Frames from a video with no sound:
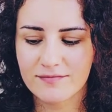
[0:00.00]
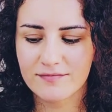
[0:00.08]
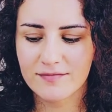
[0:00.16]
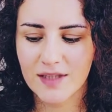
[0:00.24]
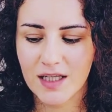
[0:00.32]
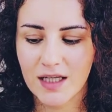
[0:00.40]

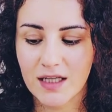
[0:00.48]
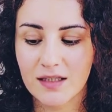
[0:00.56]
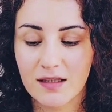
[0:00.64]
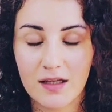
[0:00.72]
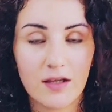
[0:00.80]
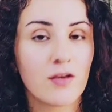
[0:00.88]

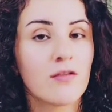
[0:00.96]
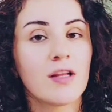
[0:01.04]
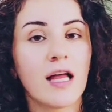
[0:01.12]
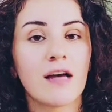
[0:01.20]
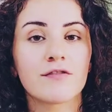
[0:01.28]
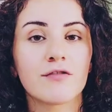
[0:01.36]
it's like
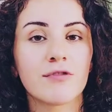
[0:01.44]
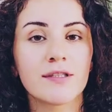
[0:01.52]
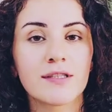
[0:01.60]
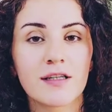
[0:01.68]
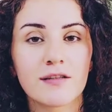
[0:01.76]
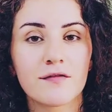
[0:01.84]
you'll have to
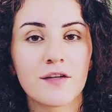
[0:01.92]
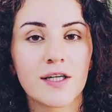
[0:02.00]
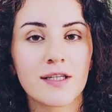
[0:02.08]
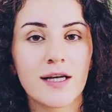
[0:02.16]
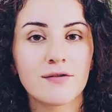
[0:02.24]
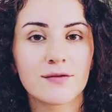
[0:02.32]
risk it to
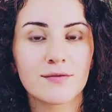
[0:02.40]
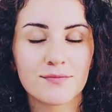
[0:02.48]
find out.